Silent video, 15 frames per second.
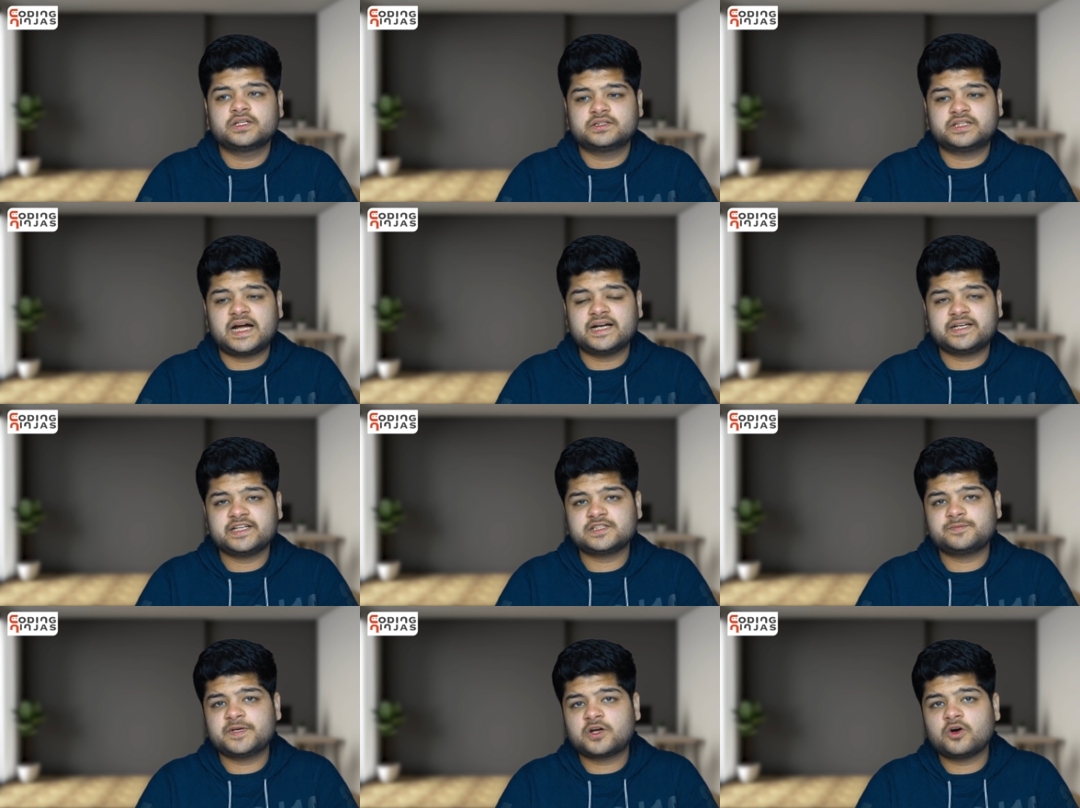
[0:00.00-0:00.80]
That
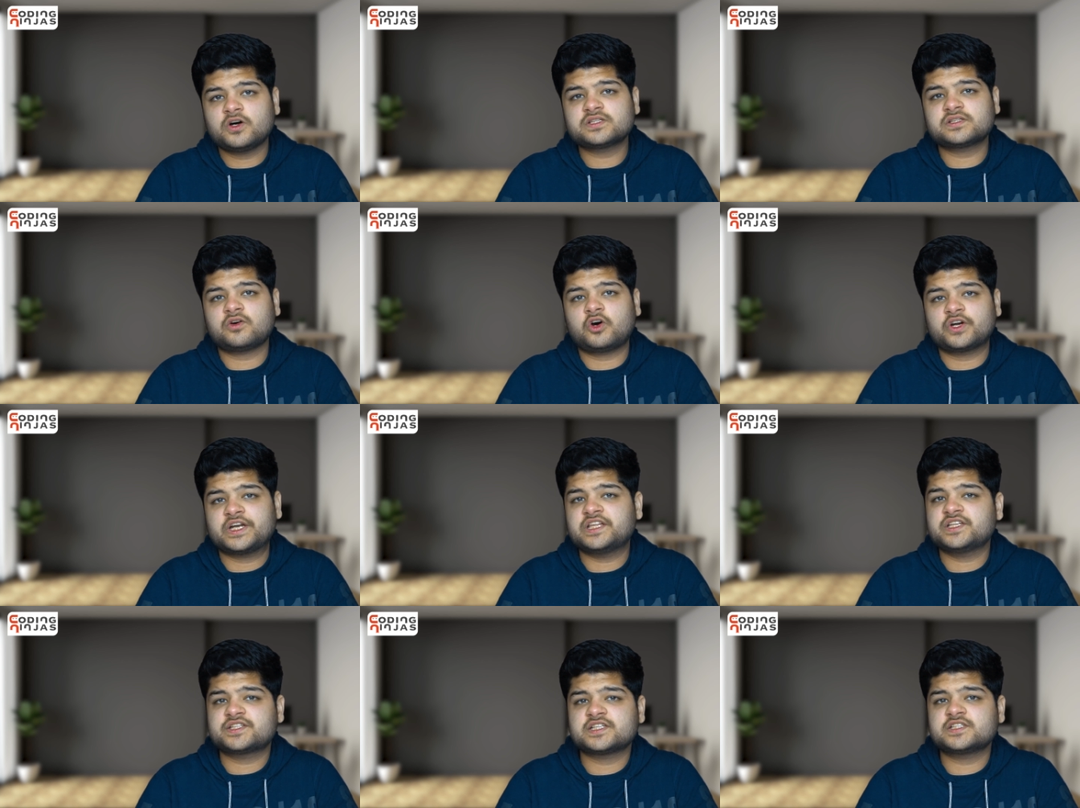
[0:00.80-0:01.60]
is because
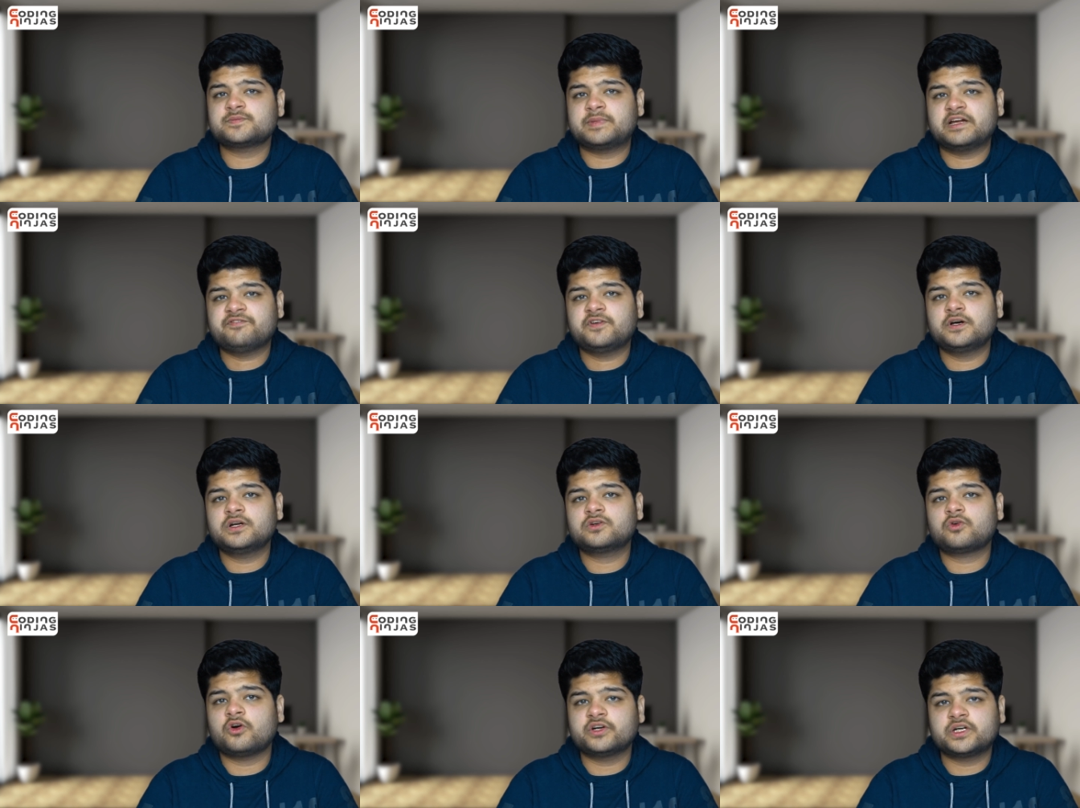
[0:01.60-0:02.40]
organizations
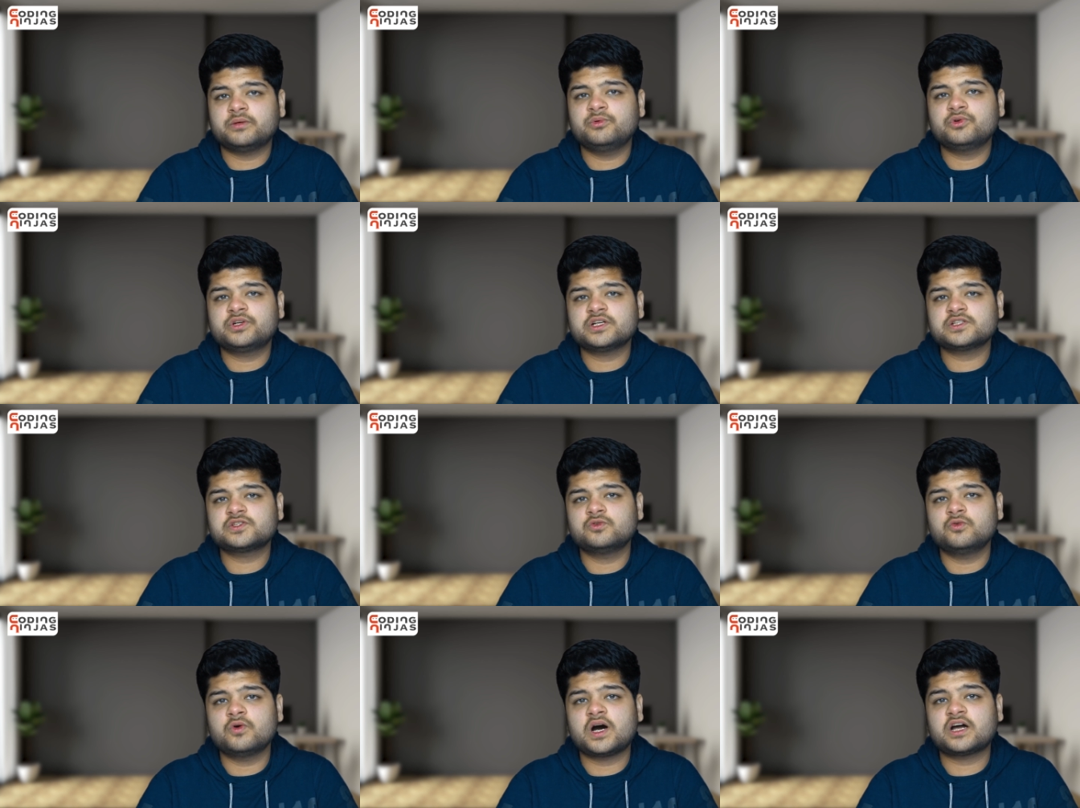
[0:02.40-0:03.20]
prefer contributors
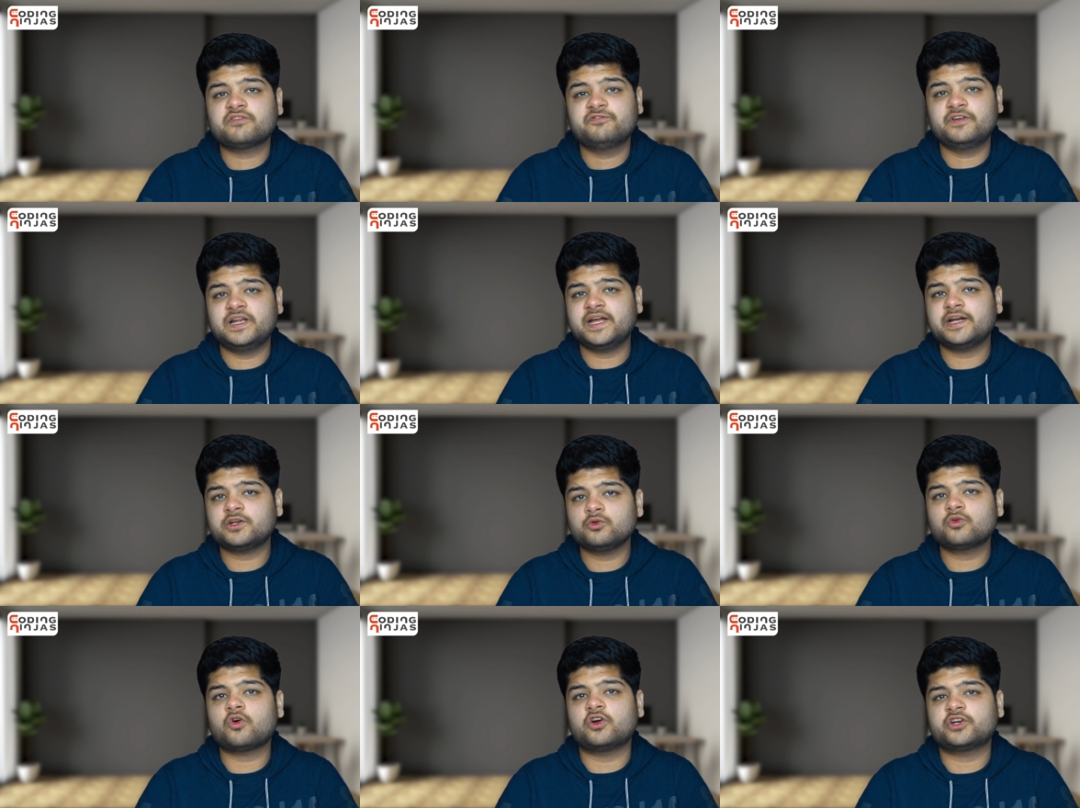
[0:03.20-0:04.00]
who are willing
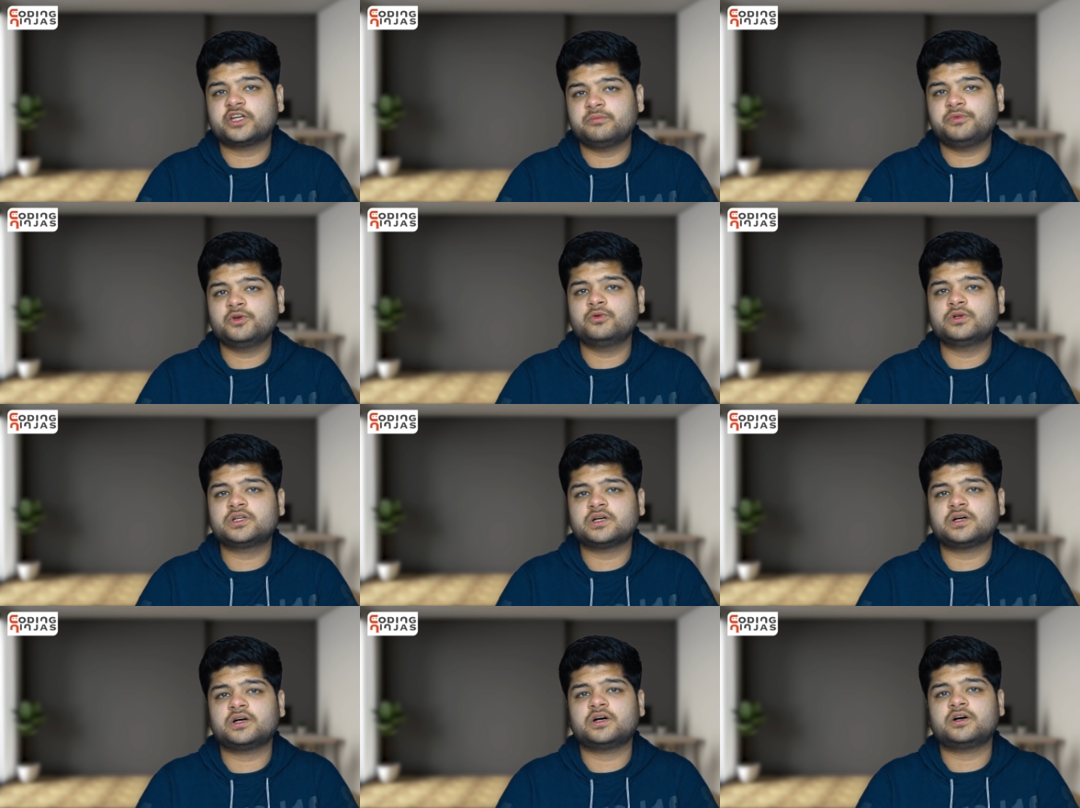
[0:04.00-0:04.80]
to contribute
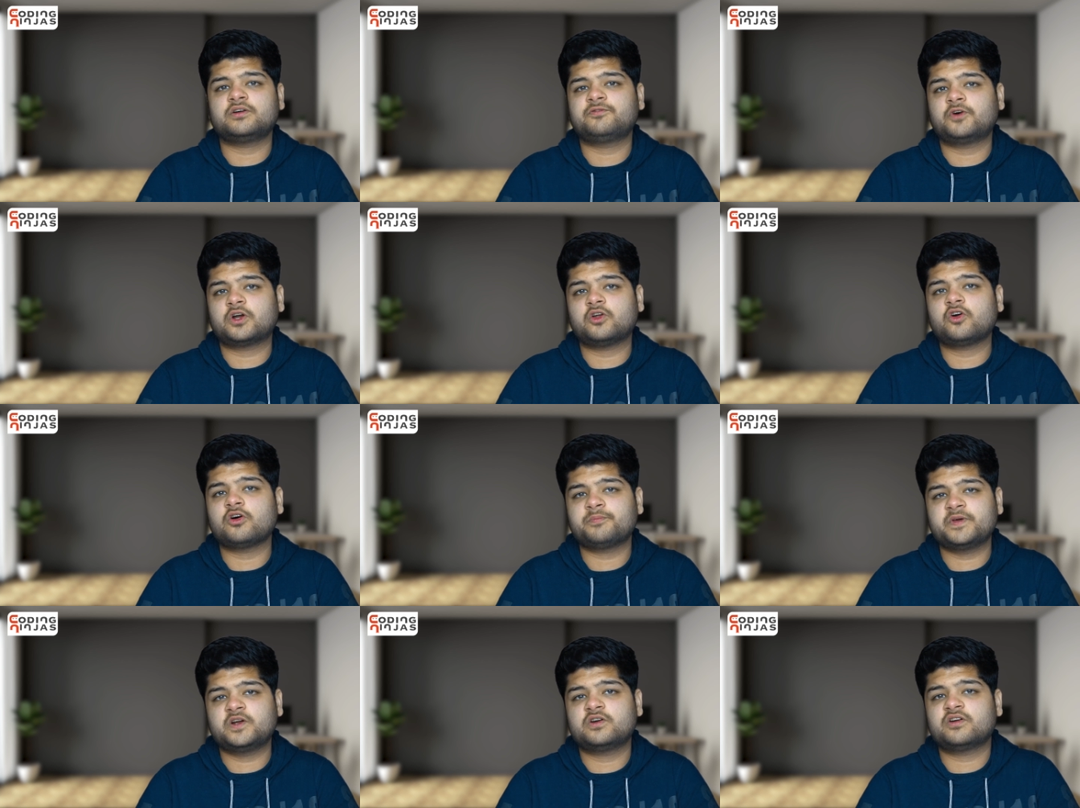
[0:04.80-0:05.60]
for a
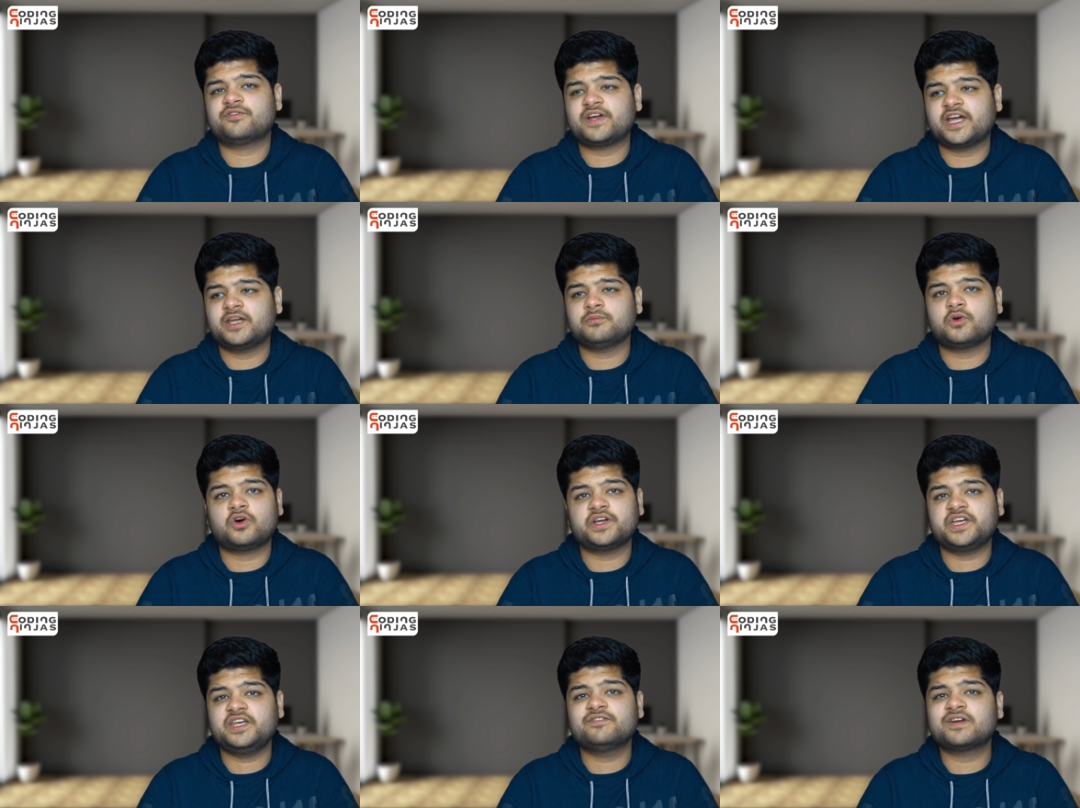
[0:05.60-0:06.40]
long period of time
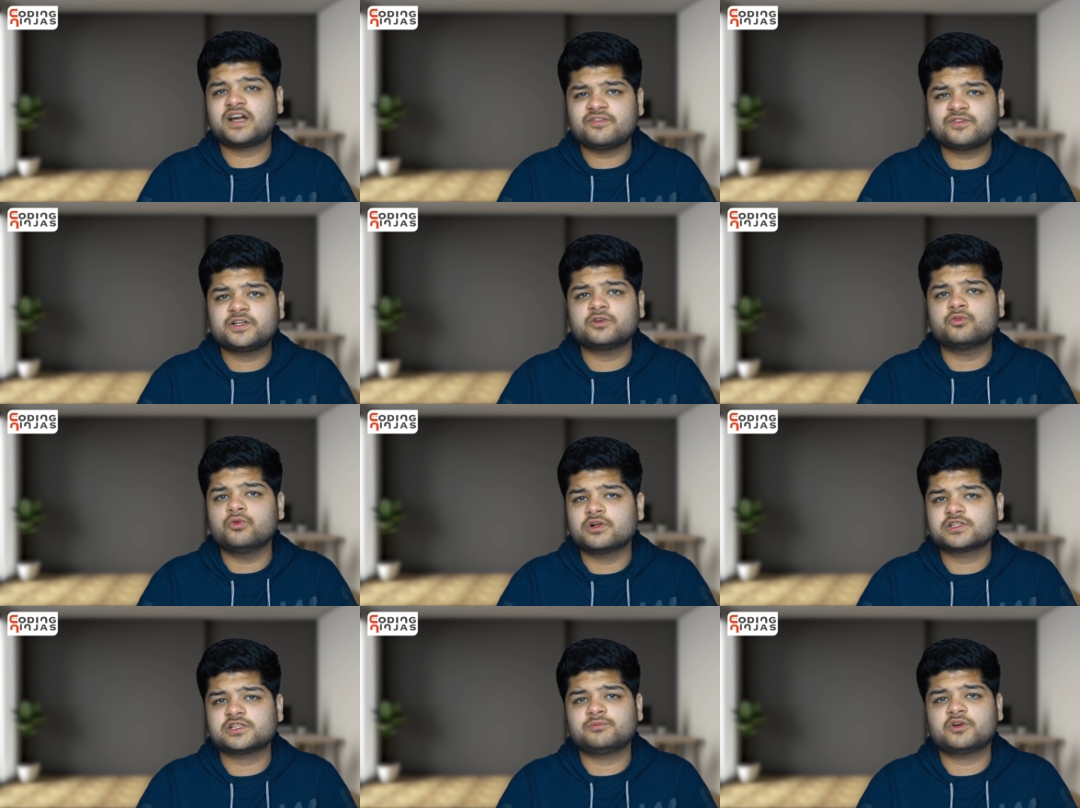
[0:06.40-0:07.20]
or even after
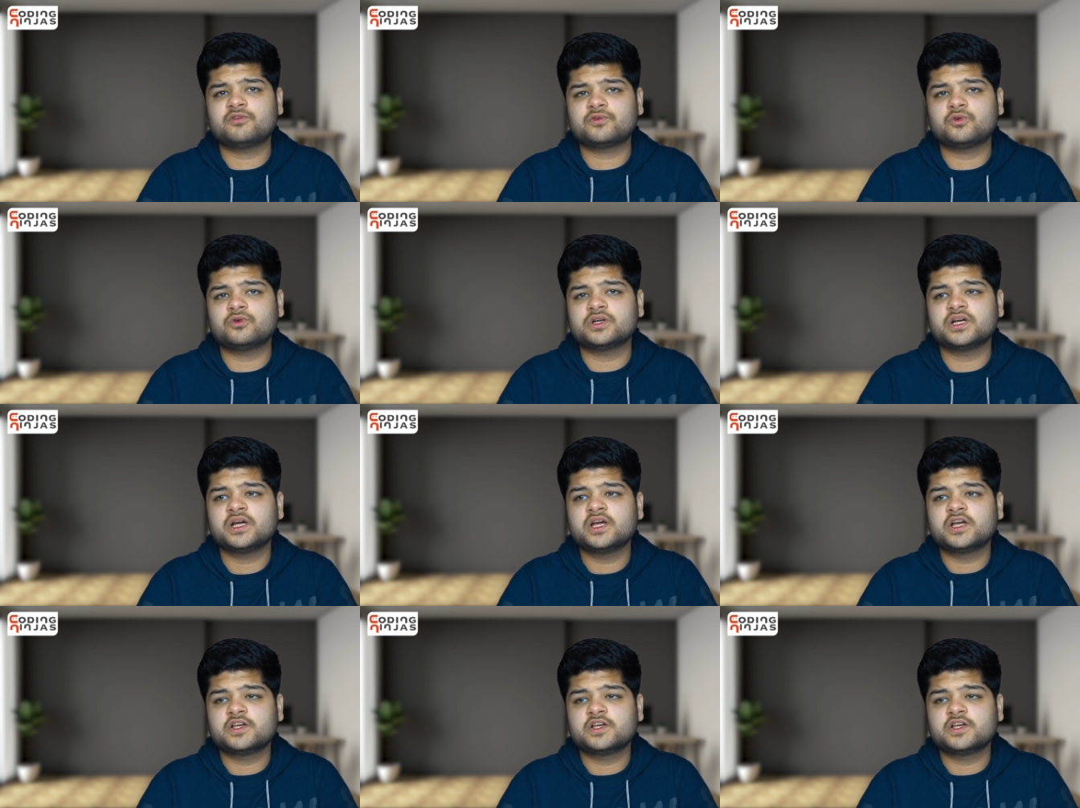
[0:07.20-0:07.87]
Google Summer of Code.